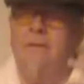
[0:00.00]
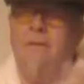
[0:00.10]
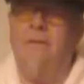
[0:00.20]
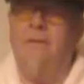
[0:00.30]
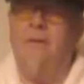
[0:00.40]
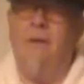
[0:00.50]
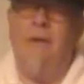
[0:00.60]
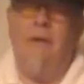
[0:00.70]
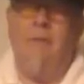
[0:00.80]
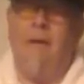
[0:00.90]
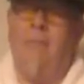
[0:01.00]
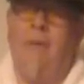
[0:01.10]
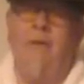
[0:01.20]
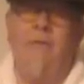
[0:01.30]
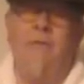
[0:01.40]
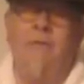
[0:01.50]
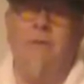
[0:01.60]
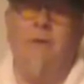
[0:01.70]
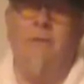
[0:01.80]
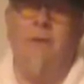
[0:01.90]
you know, when I played in the
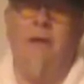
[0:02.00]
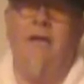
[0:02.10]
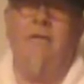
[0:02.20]
studio in